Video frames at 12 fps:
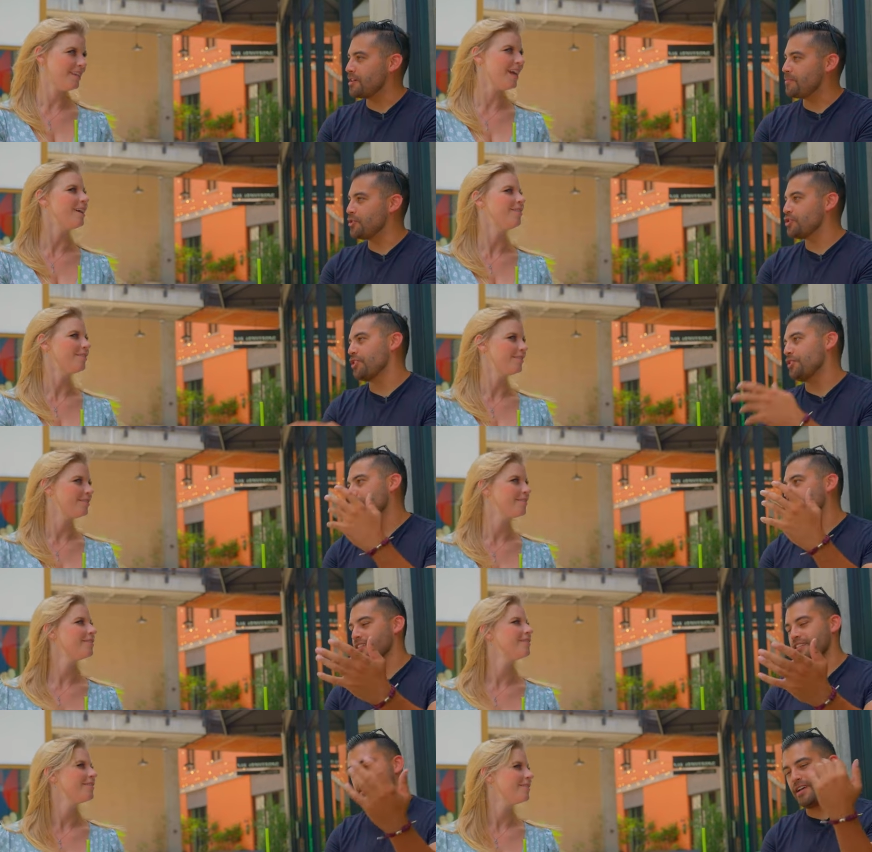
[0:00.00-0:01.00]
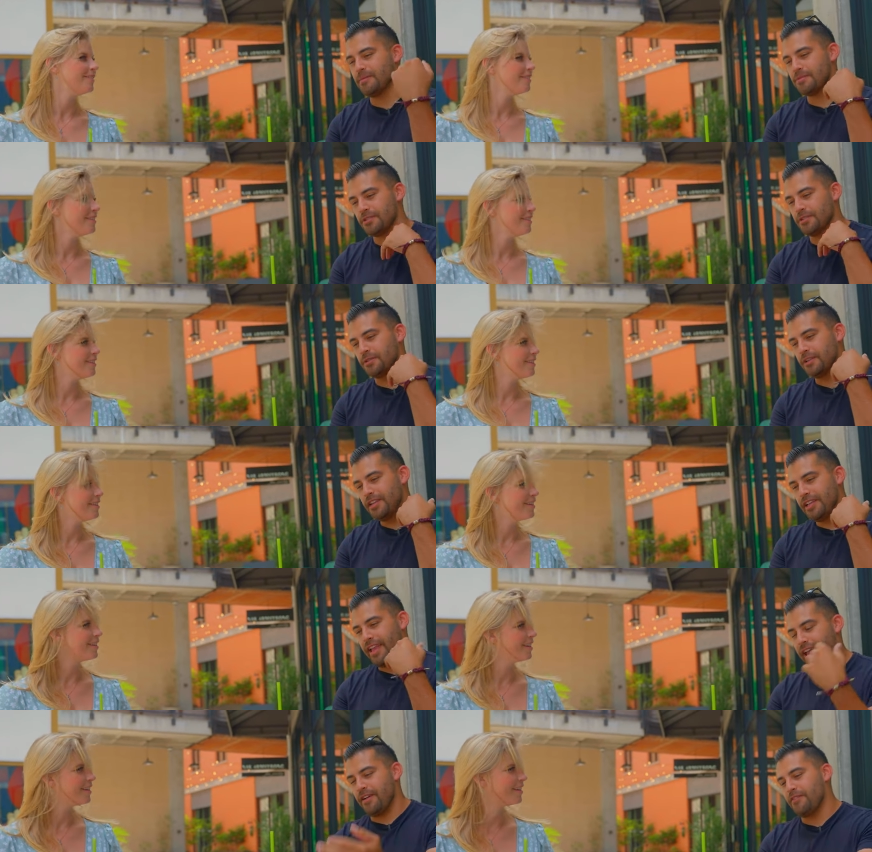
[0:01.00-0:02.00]
Speaker 1: I appreciate you taking the time to
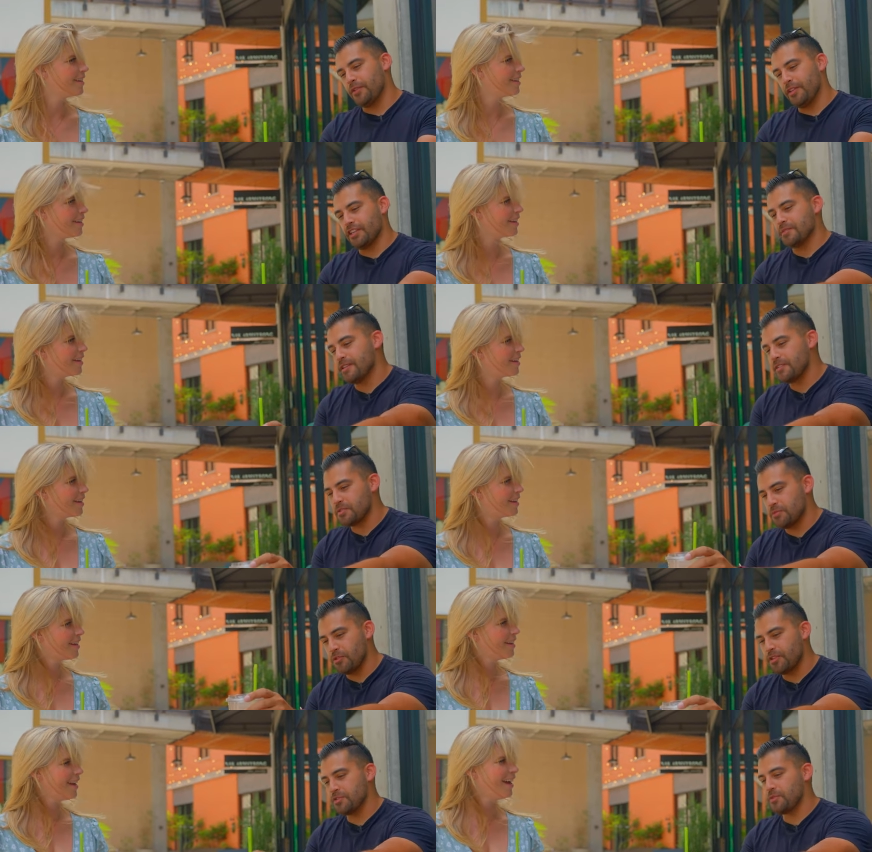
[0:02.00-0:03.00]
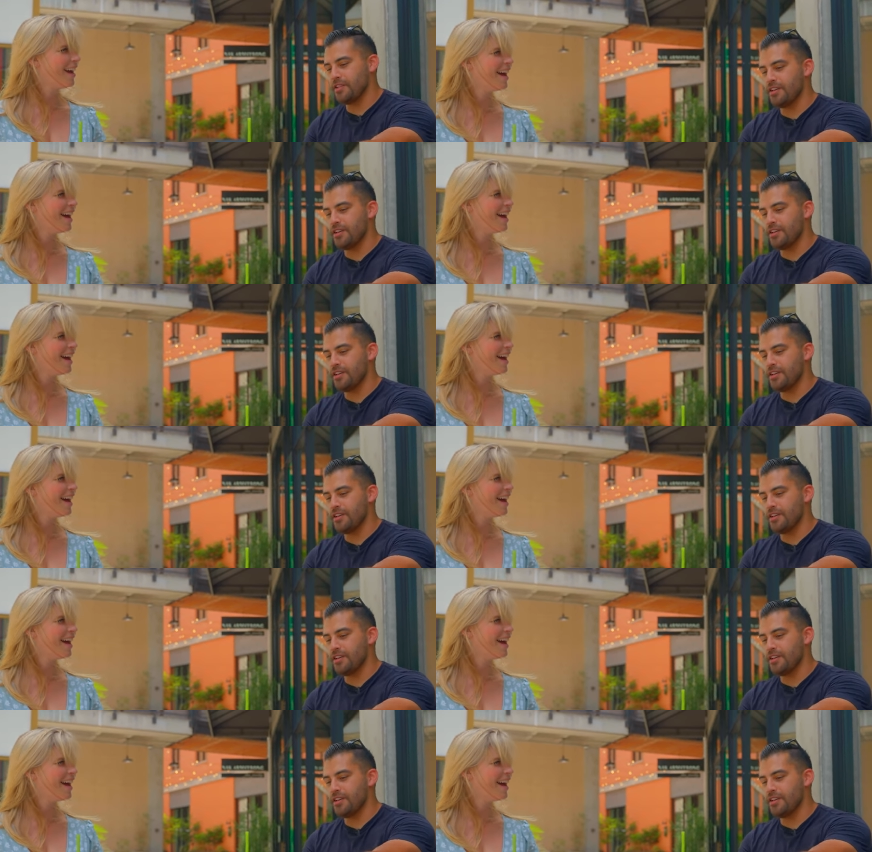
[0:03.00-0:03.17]
have really expensive smoothies with